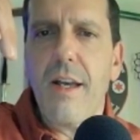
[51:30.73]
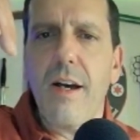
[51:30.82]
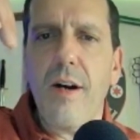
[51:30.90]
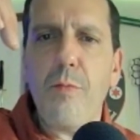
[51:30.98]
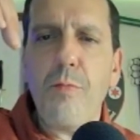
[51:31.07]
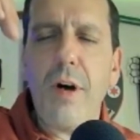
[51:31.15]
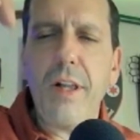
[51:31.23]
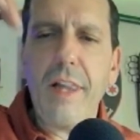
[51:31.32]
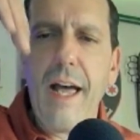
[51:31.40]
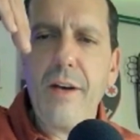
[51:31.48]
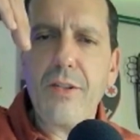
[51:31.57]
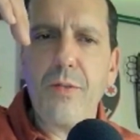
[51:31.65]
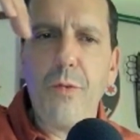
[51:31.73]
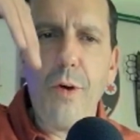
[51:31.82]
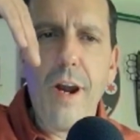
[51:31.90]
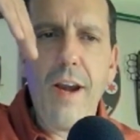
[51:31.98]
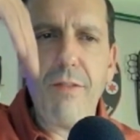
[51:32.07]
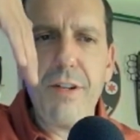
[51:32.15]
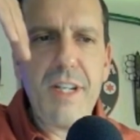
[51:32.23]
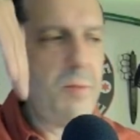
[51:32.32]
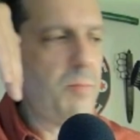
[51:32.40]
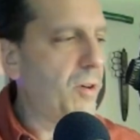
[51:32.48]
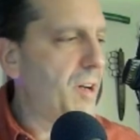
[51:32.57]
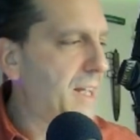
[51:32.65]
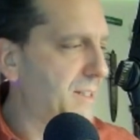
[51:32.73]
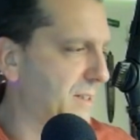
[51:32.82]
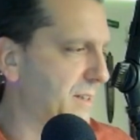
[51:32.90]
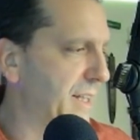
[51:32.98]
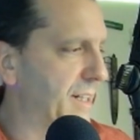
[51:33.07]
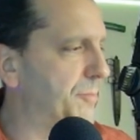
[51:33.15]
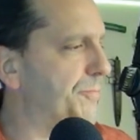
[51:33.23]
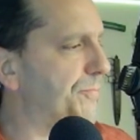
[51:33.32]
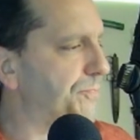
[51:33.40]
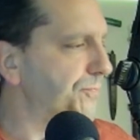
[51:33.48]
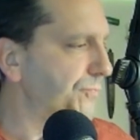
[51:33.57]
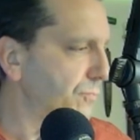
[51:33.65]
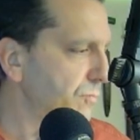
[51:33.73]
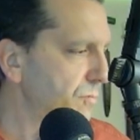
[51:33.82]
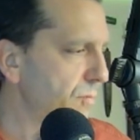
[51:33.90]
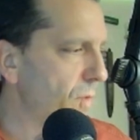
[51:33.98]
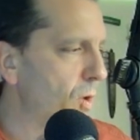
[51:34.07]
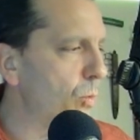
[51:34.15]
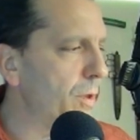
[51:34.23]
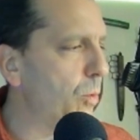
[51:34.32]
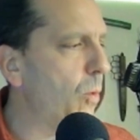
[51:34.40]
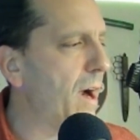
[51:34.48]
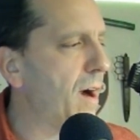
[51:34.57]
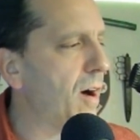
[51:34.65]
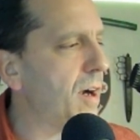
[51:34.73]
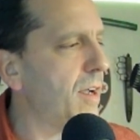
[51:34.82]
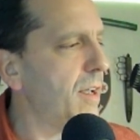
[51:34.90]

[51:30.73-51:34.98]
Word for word: um, allows for ever deeper nestling with wear.